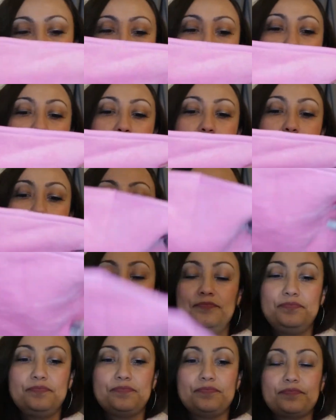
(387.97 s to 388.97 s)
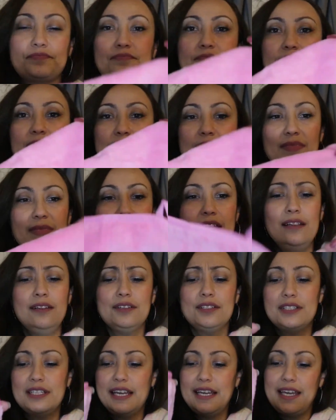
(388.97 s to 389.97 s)

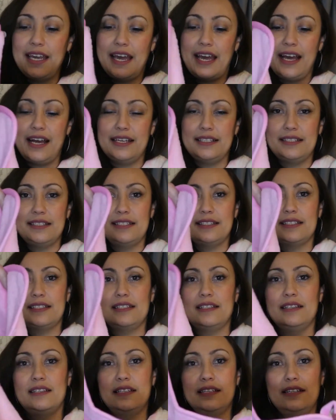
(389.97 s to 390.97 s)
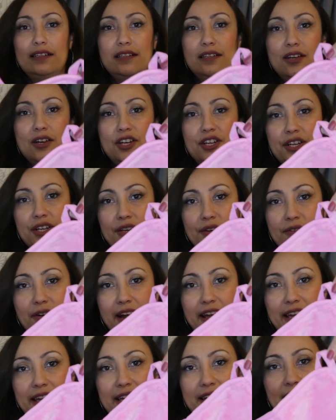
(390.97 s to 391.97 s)
Looks like it has this little hook
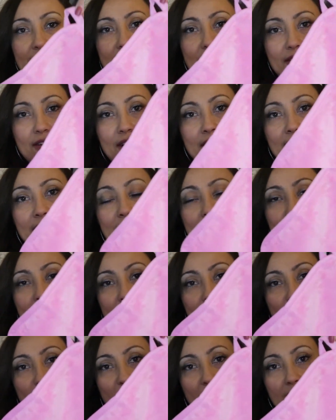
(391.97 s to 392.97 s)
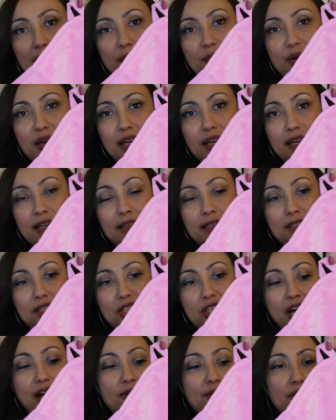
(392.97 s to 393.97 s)
right here. Probably put it in the
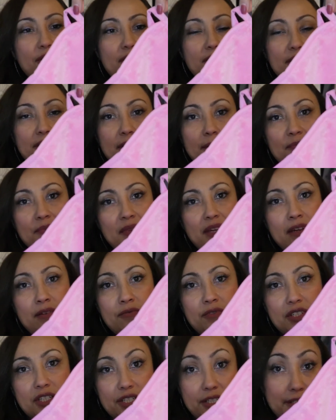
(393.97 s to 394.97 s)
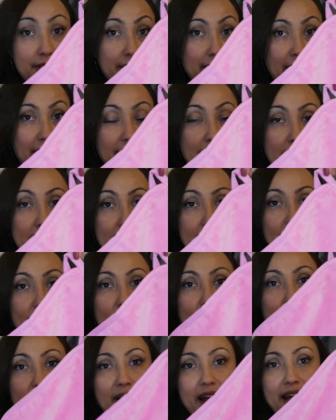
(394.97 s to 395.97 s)
shower or something, which is nice,
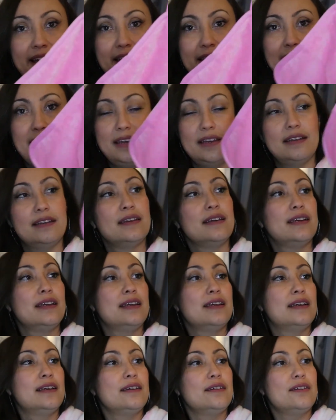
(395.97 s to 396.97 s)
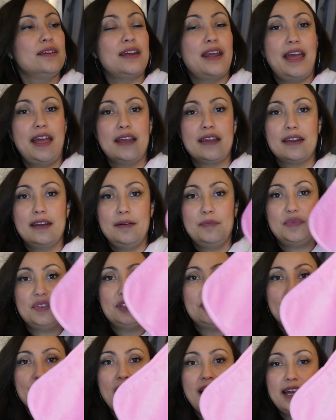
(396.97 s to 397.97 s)
or hang it, you can hang it up
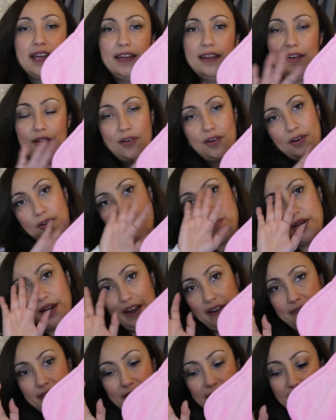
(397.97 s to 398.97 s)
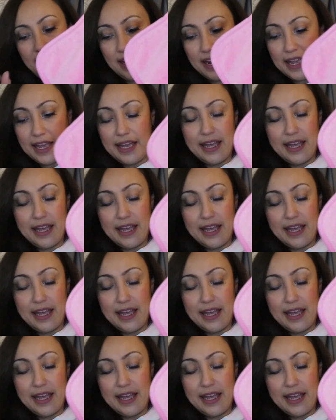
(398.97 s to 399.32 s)
to dry it or whatever.